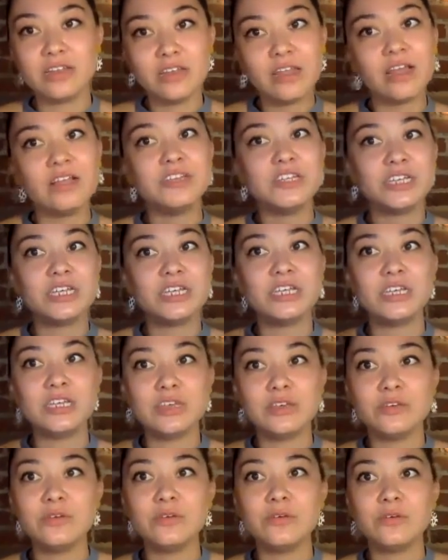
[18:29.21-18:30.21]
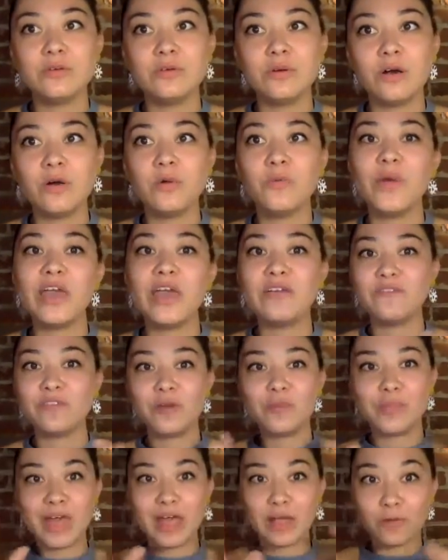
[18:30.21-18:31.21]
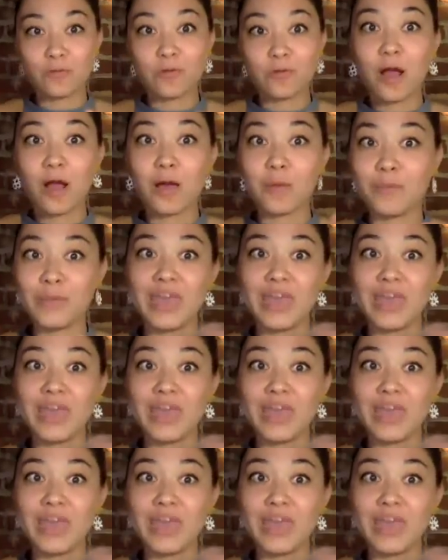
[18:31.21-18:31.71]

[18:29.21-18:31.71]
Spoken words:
nudging you away from that raw